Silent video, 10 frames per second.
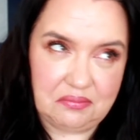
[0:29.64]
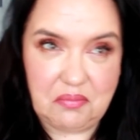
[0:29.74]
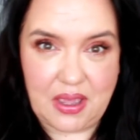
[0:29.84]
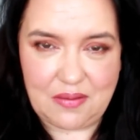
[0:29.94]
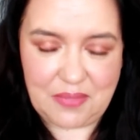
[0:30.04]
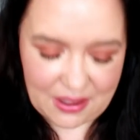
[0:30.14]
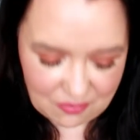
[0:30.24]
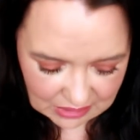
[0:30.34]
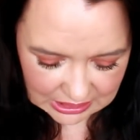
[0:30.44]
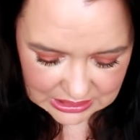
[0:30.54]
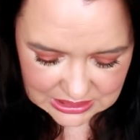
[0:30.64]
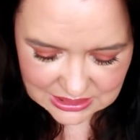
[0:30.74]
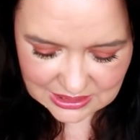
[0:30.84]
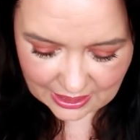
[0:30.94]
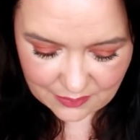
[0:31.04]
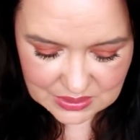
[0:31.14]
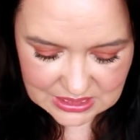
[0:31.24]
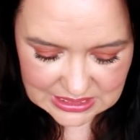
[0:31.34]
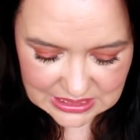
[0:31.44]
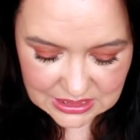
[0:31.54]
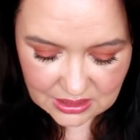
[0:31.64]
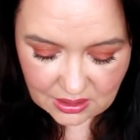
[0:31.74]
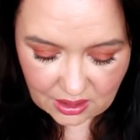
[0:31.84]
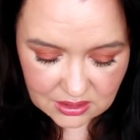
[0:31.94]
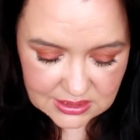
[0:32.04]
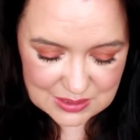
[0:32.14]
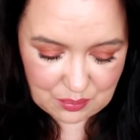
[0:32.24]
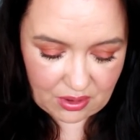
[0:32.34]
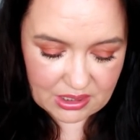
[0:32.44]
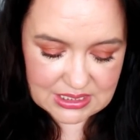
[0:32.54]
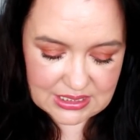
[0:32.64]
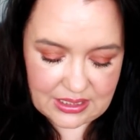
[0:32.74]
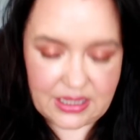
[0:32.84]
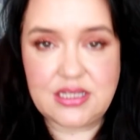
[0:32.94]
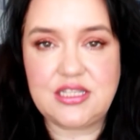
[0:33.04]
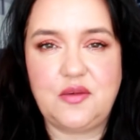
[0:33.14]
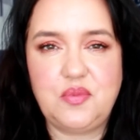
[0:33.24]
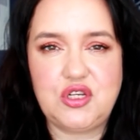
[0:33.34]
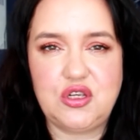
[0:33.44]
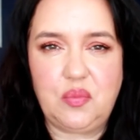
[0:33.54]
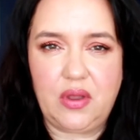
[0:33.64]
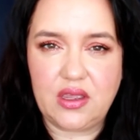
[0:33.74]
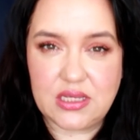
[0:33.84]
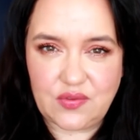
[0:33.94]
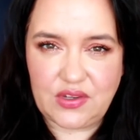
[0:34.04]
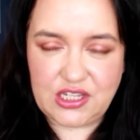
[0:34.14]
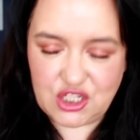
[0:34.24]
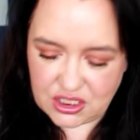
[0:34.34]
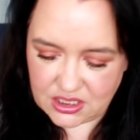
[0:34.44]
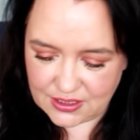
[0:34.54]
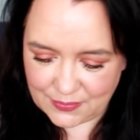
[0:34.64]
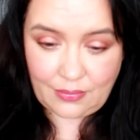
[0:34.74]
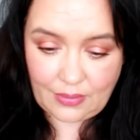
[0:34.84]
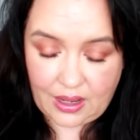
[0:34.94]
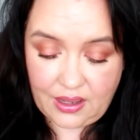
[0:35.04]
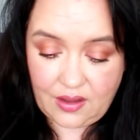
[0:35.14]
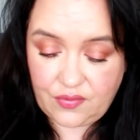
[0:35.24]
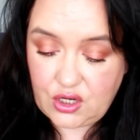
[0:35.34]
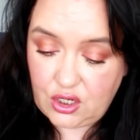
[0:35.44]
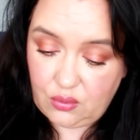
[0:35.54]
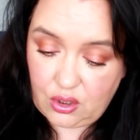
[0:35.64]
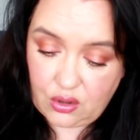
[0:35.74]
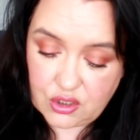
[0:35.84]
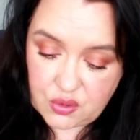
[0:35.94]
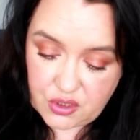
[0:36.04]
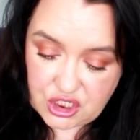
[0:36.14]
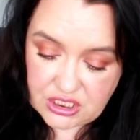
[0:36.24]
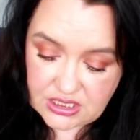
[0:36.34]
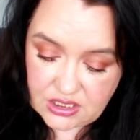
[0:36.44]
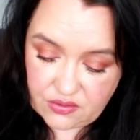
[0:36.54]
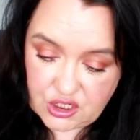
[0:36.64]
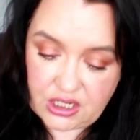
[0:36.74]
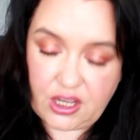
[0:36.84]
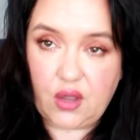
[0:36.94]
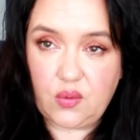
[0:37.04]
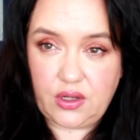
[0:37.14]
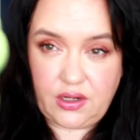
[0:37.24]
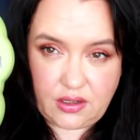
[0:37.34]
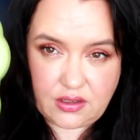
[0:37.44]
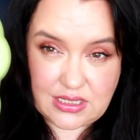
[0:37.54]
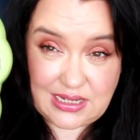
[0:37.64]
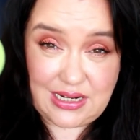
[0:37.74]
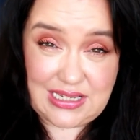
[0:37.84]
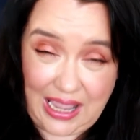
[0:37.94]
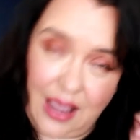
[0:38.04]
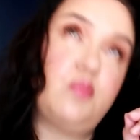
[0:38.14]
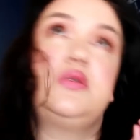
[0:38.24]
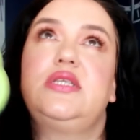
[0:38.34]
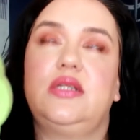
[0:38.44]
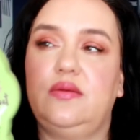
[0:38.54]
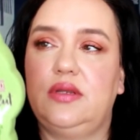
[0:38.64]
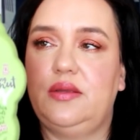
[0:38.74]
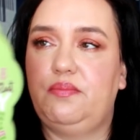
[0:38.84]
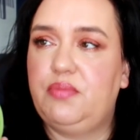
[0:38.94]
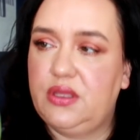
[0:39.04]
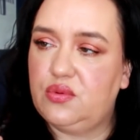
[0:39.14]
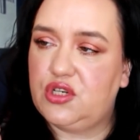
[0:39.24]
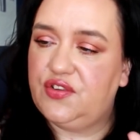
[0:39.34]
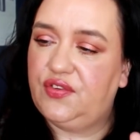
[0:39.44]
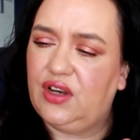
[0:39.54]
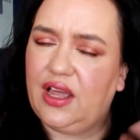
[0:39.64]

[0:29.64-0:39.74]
Maybe. Right, empties. Unsurprisingly, Super Duper is featured. I have the new launch, which is the Nourishing Coconut, and it's absolutely beautiful.